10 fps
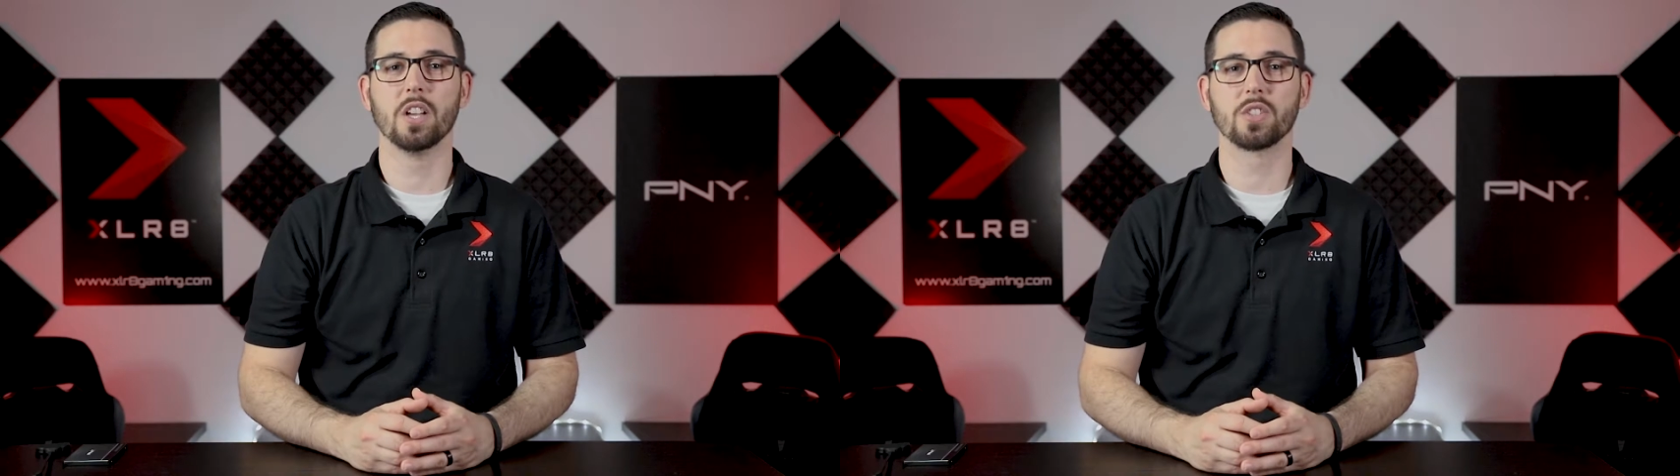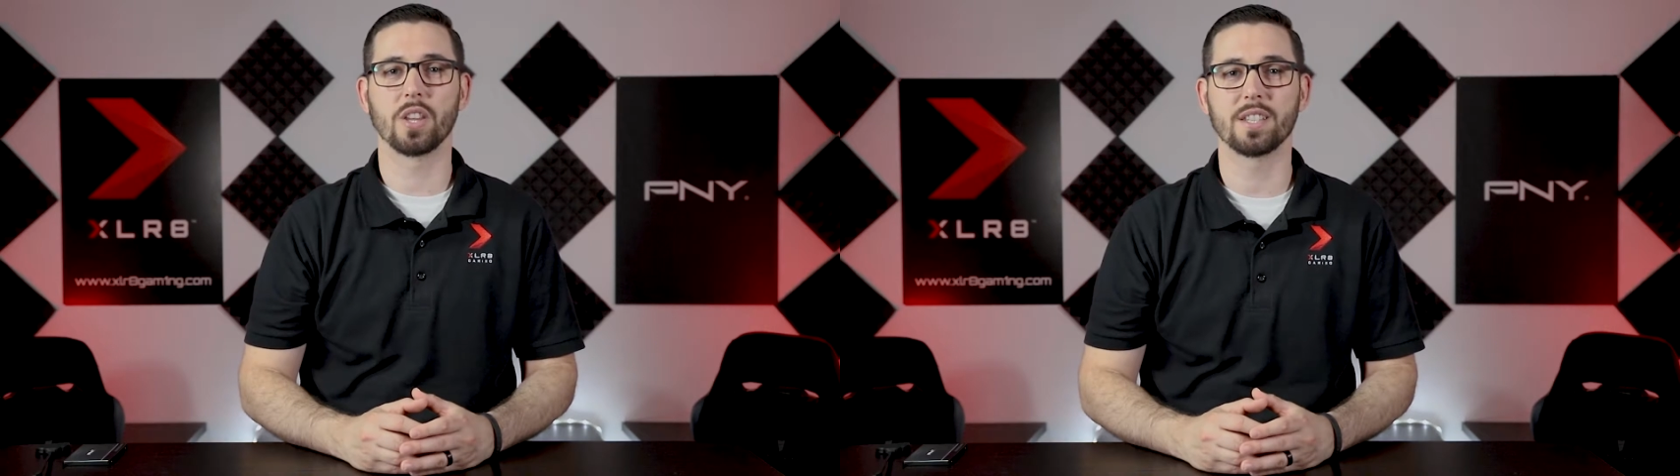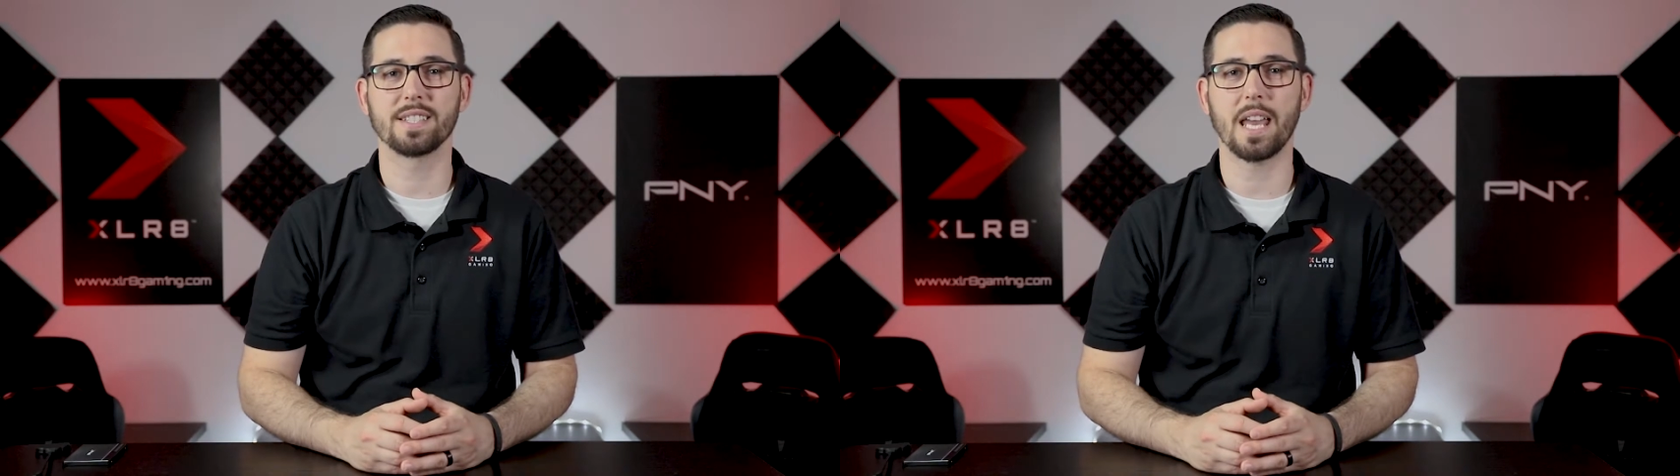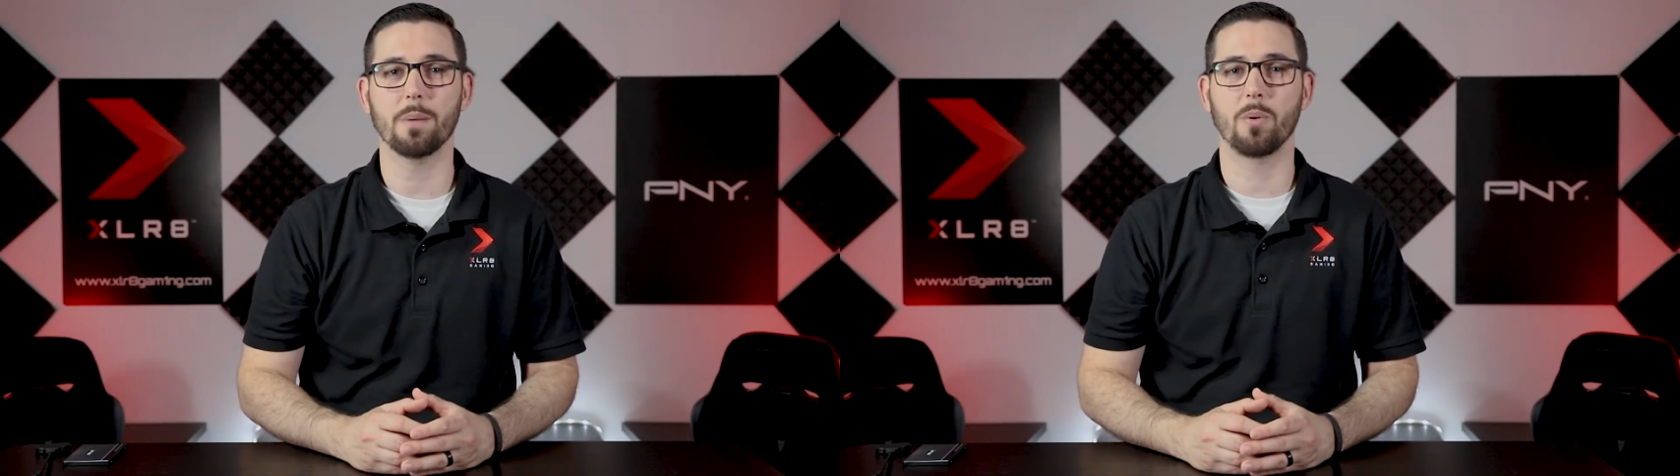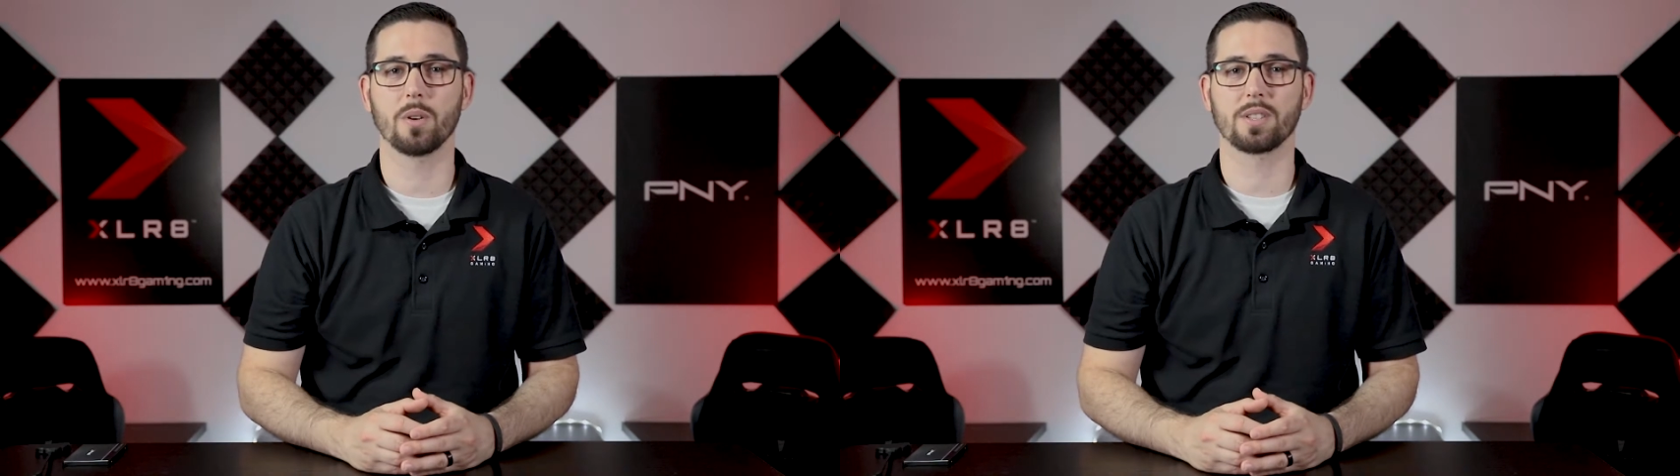so the
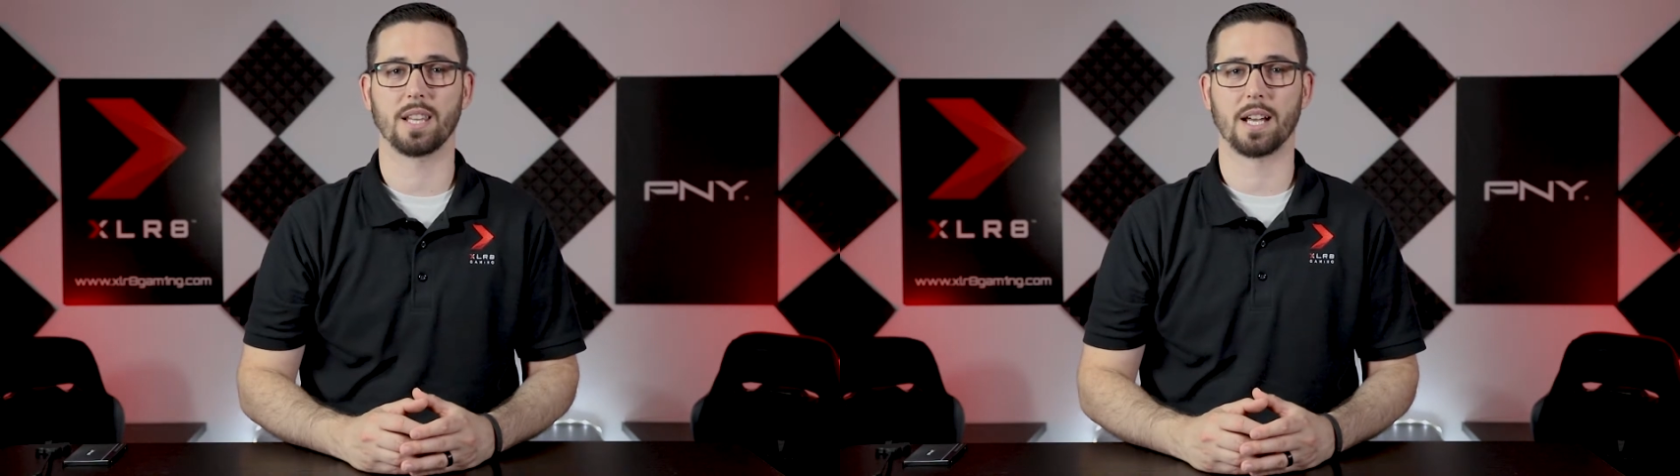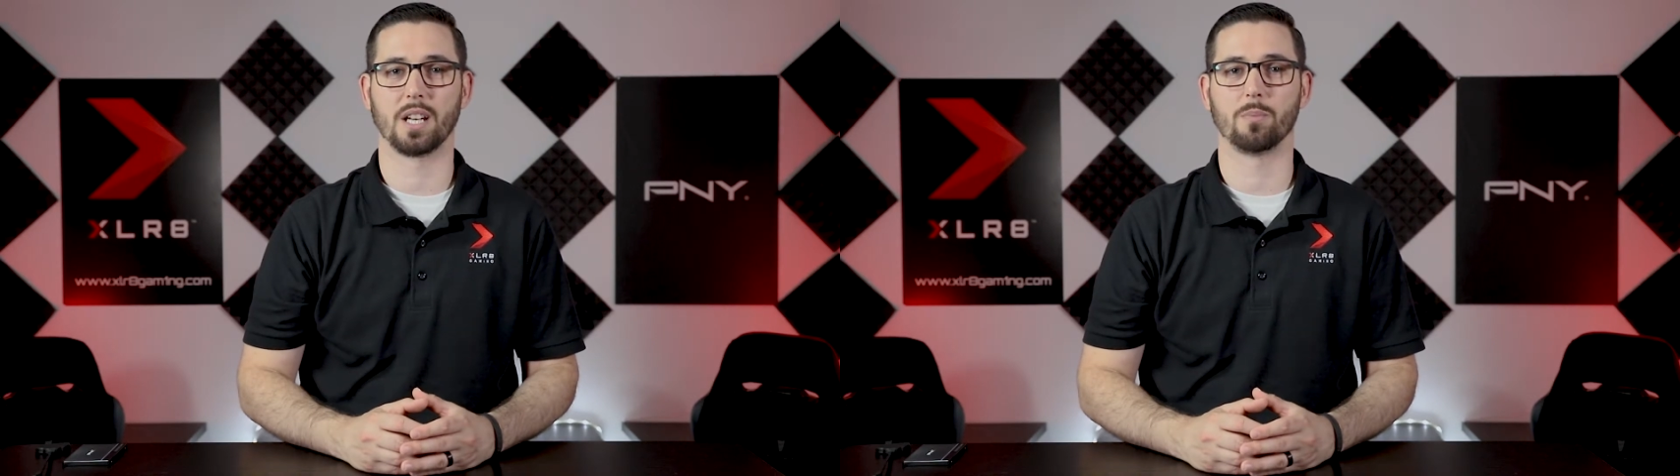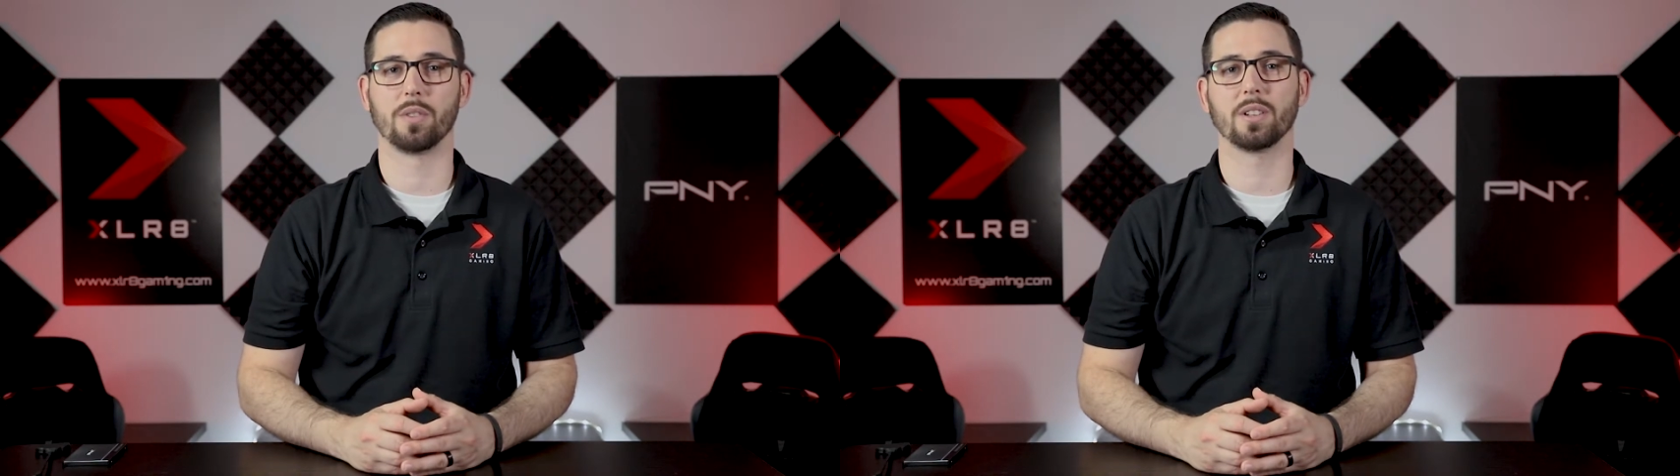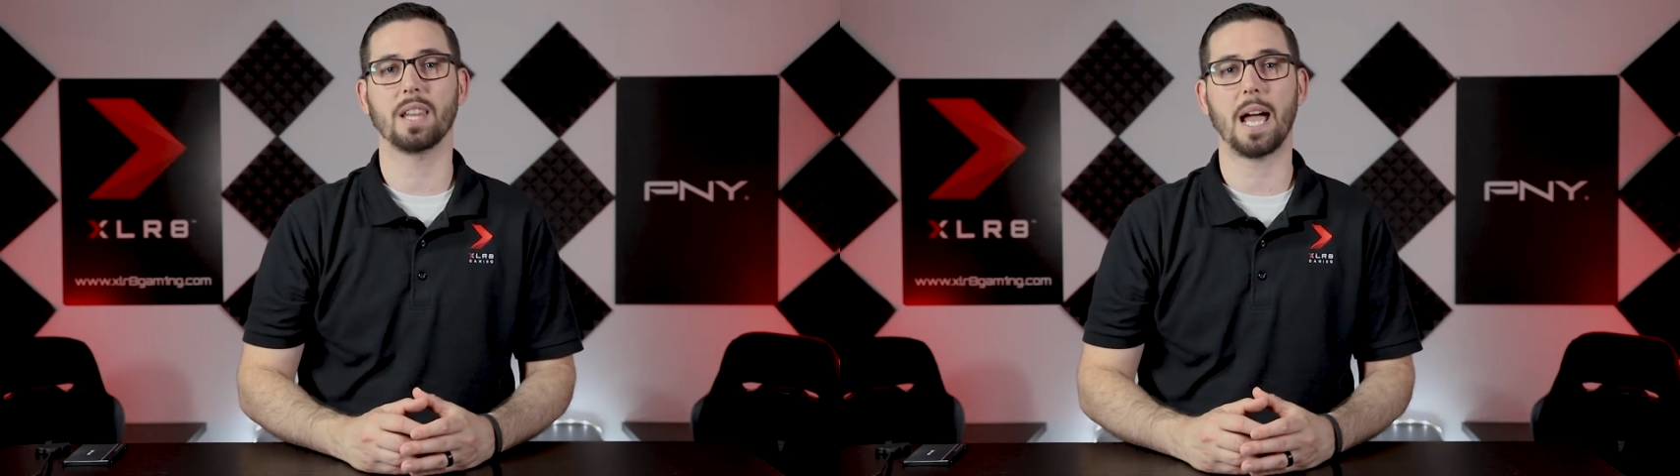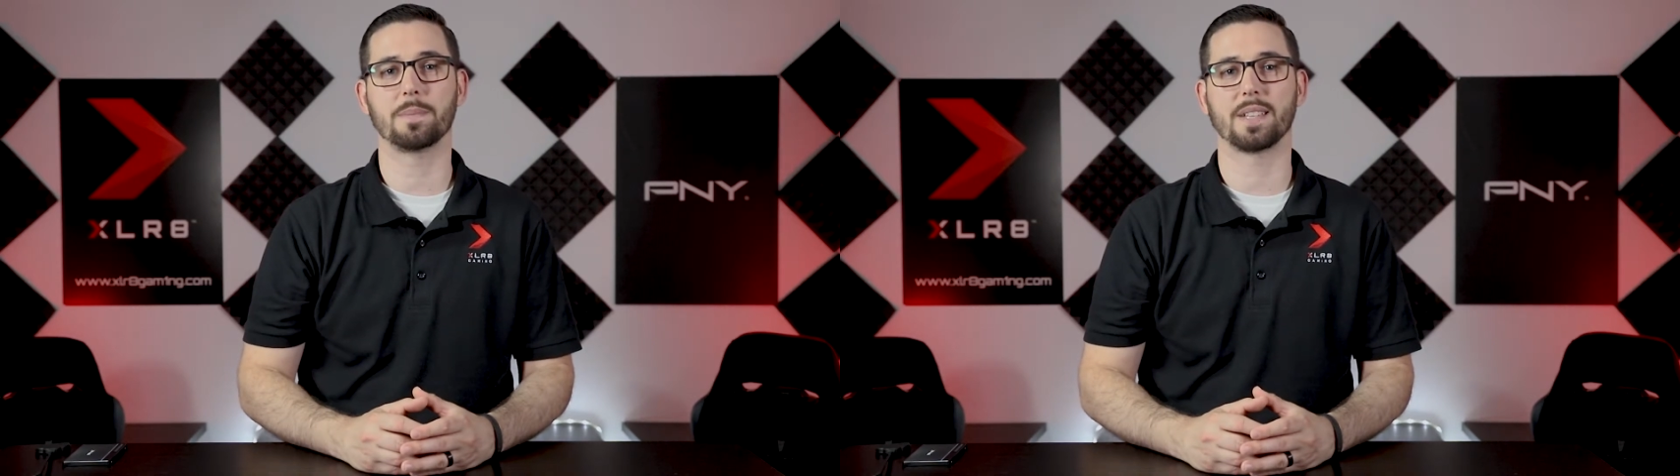SATA ports line up with your
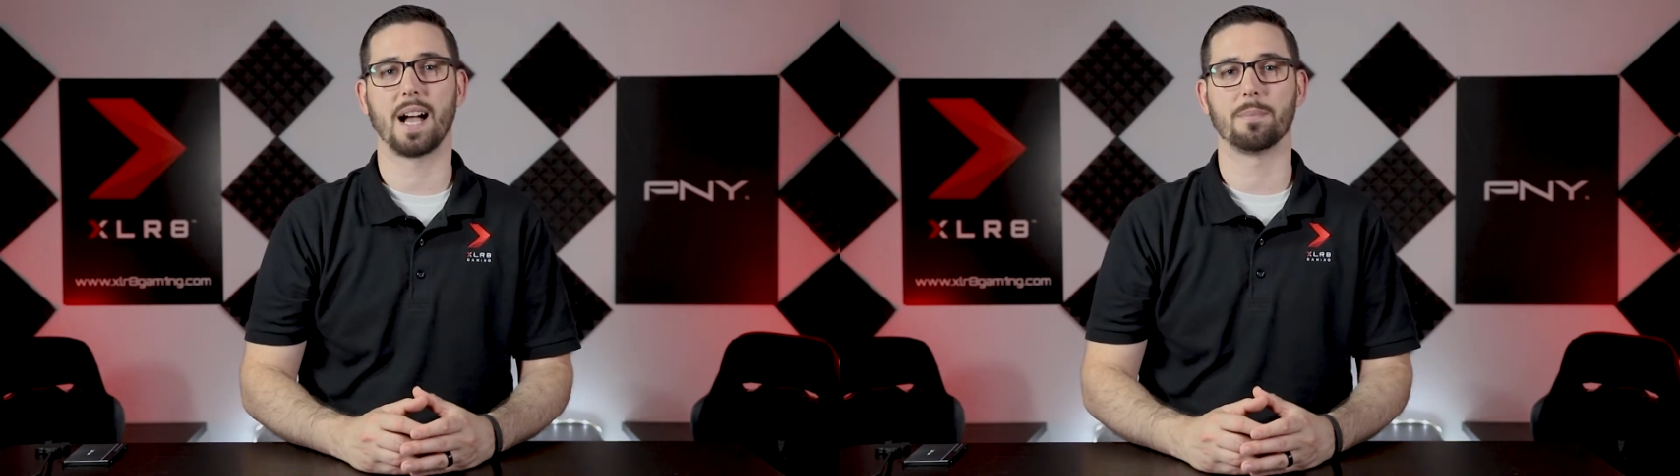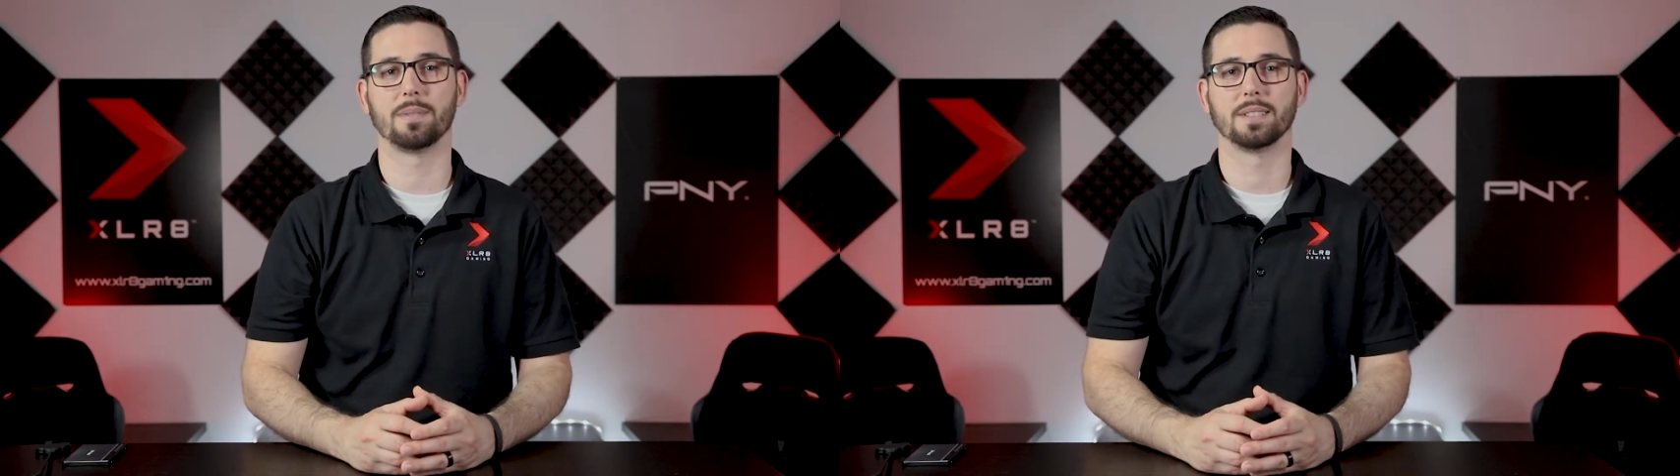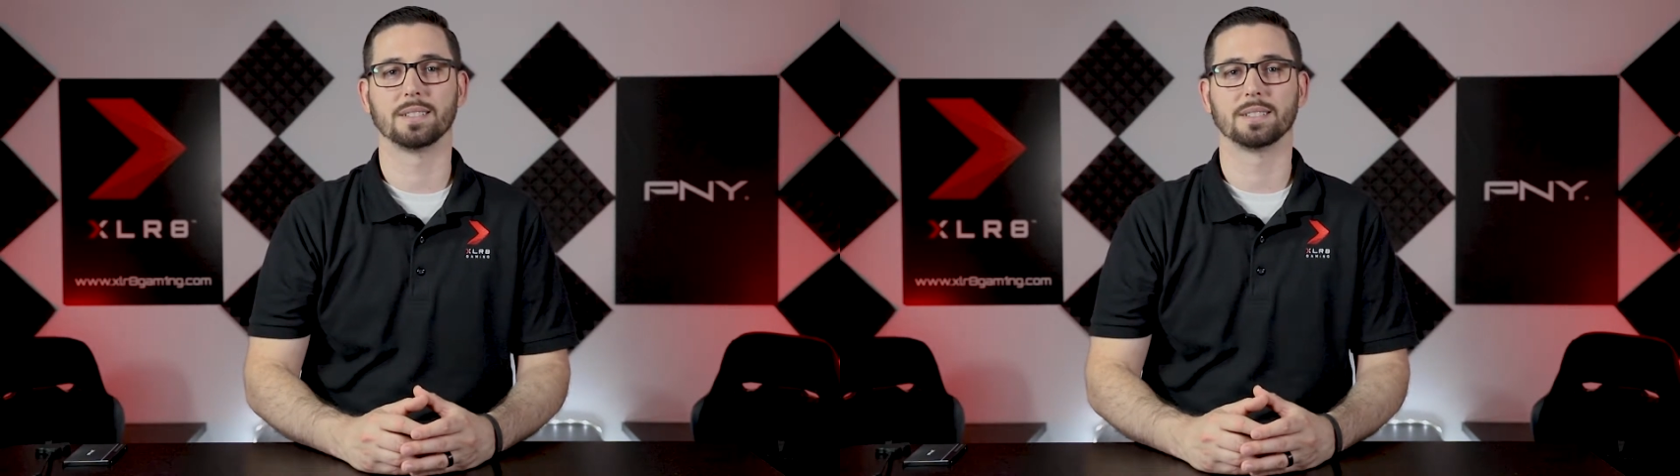laptop.